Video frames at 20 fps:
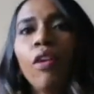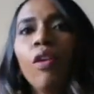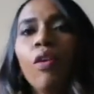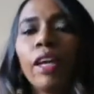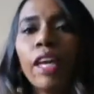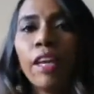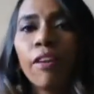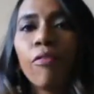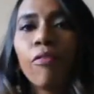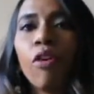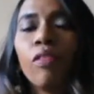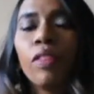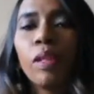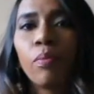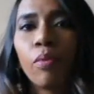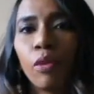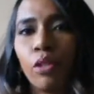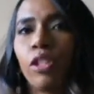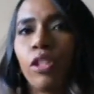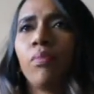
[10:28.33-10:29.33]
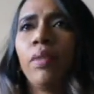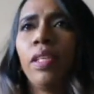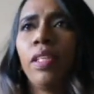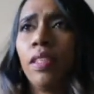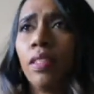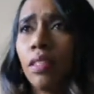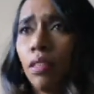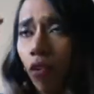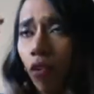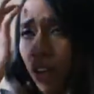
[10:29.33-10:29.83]
looking for the pochette
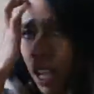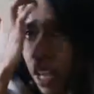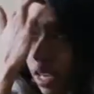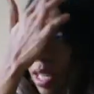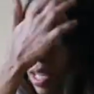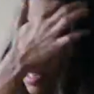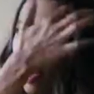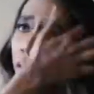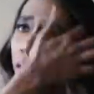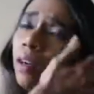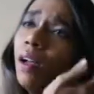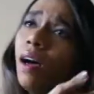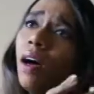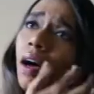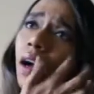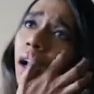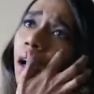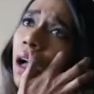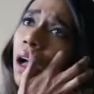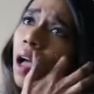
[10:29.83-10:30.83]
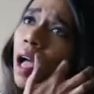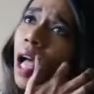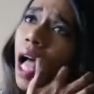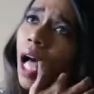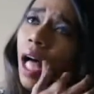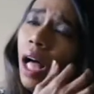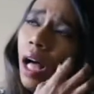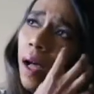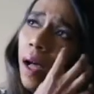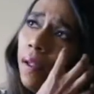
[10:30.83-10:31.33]
métis or any other
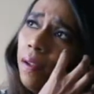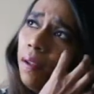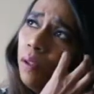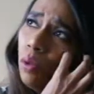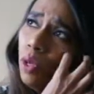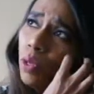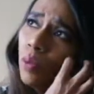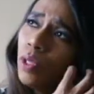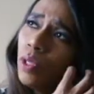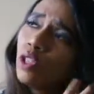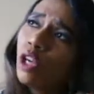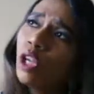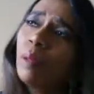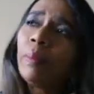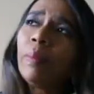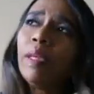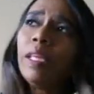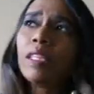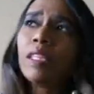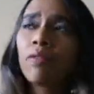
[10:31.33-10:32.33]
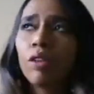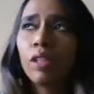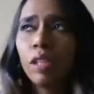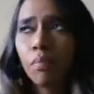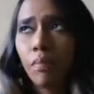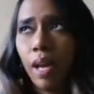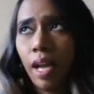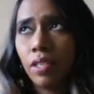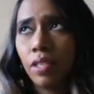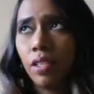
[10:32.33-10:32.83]
Louis Vuitton piece for
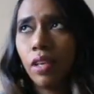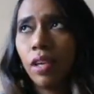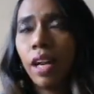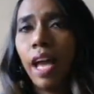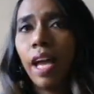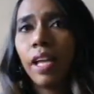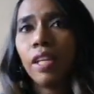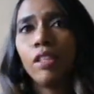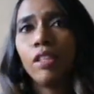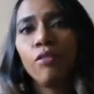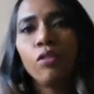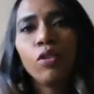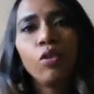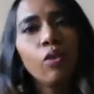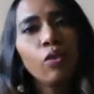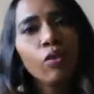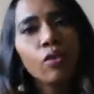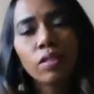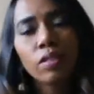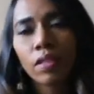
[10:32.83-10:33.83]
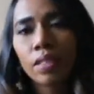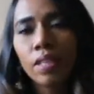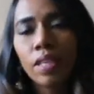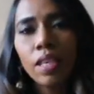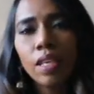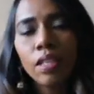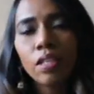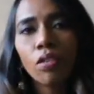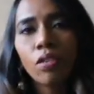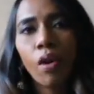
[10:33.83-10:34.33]
that matter, and if you don't
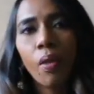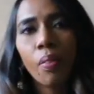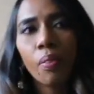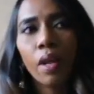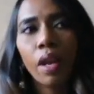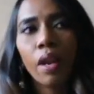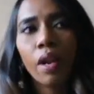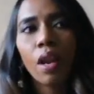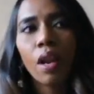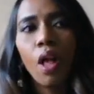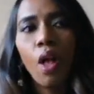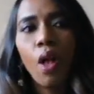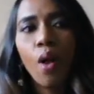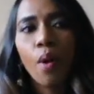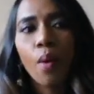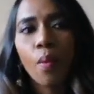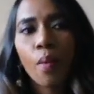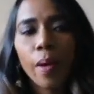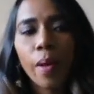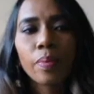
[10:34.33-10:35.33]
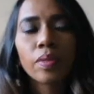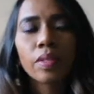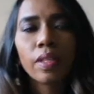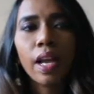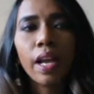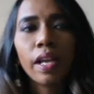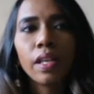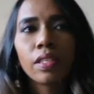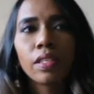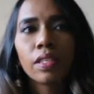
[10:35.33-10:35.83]
see it on their
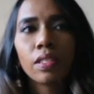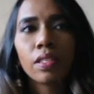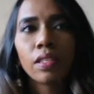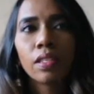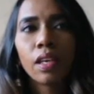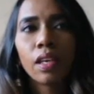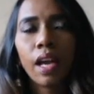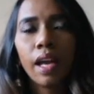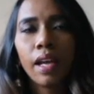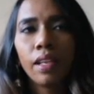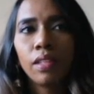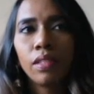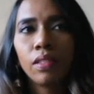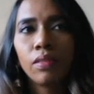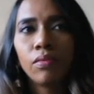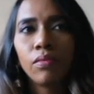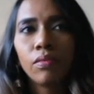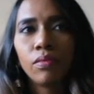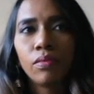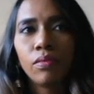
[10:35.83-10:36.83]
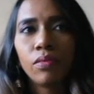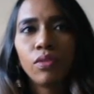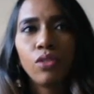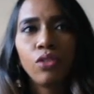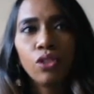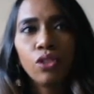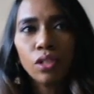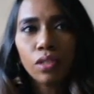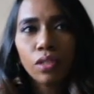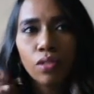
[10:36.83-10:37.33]
website, and
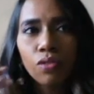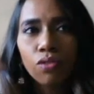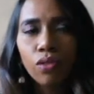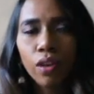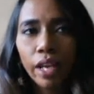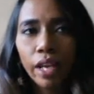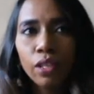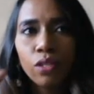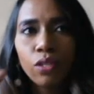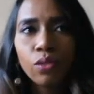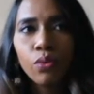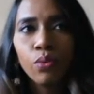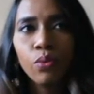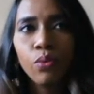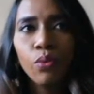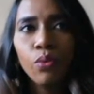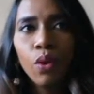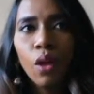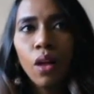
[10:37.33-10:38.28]
just try to,